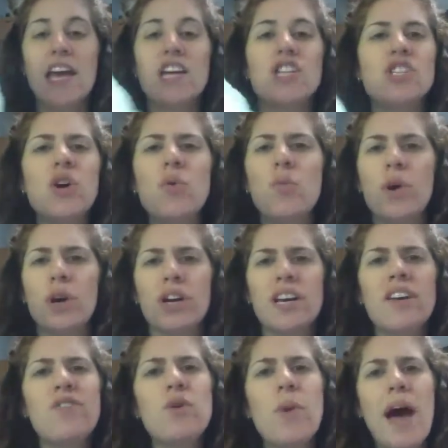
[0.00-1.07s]
Don't worry
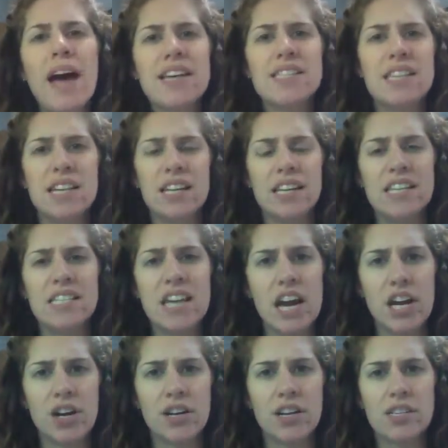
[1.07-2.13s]
if you accidentally
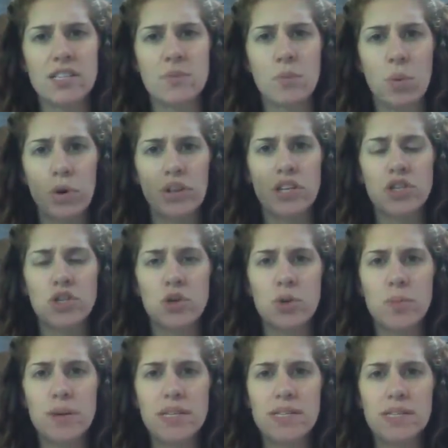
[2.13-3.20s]
tear it into more than 2
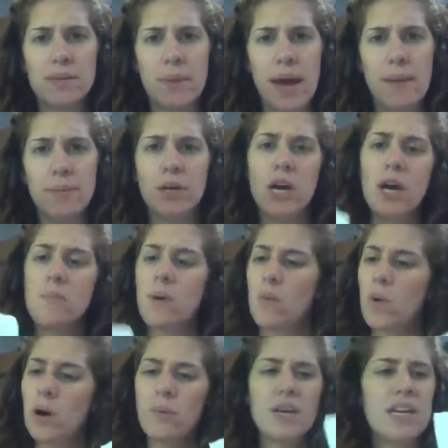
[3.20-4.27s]
pieces of paper, but
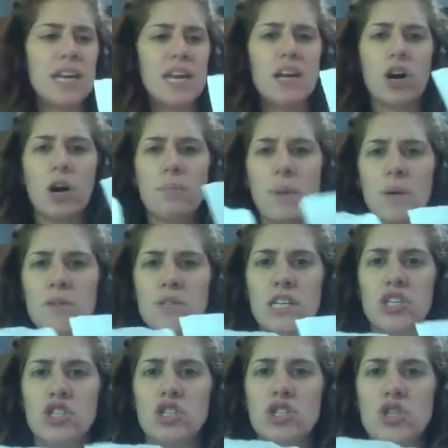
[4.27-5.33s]
what we need are mostly
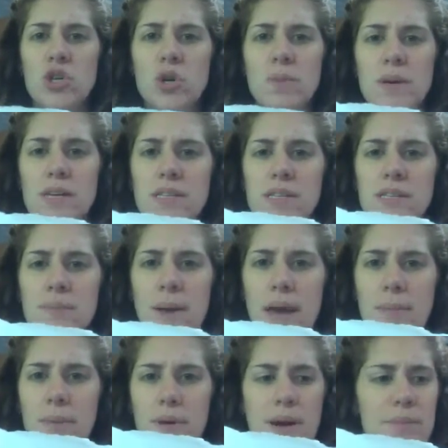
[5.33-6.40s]
just 2 pieces of
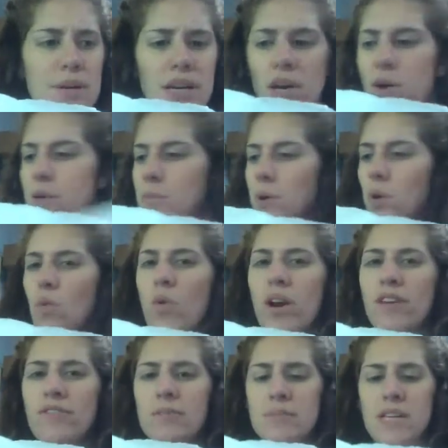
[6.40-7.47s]
paper. I'm going to go ahead and put one
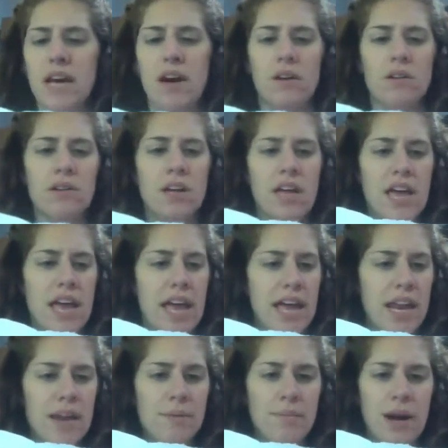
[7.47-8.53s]
of them down and
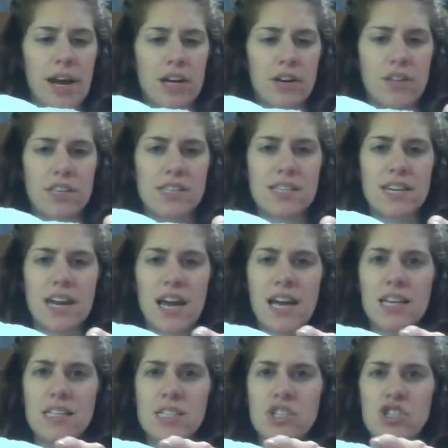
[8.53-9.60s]
admire this
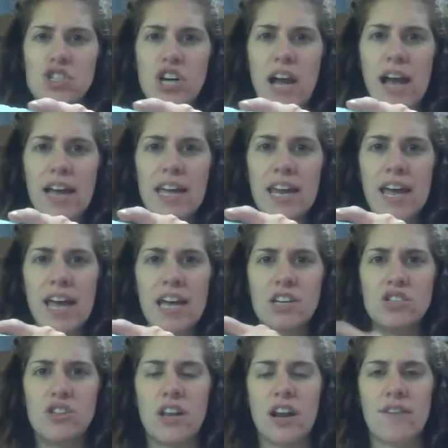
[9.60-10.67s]
nice jagged
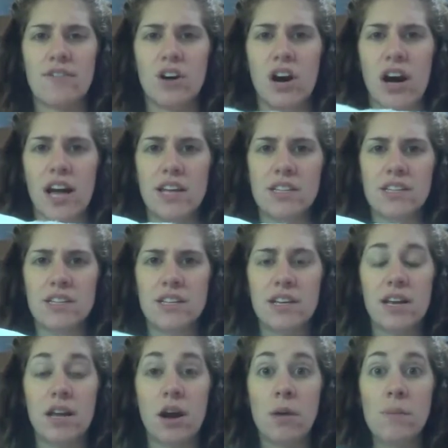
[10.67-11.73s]
edge that I've got.
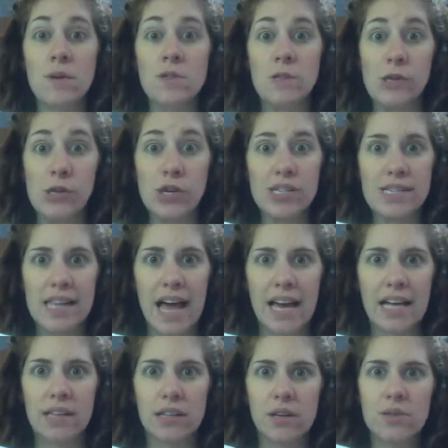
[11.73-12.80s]
It almost looks like
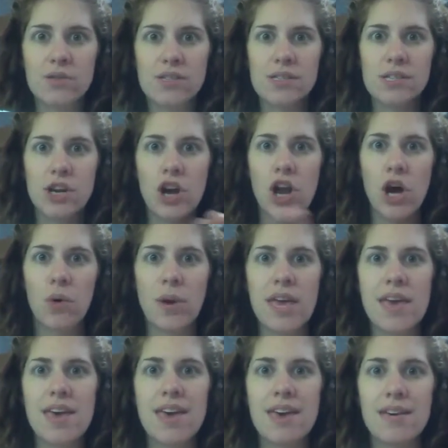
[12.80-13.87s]
a little snowy
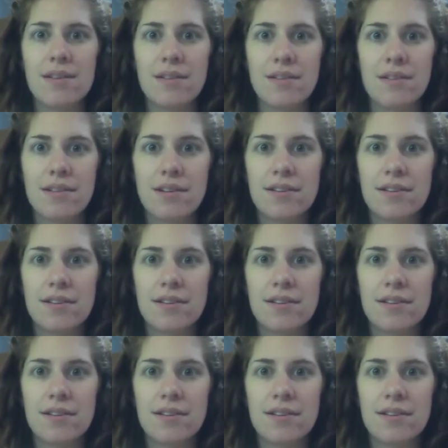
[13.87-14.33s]
hill.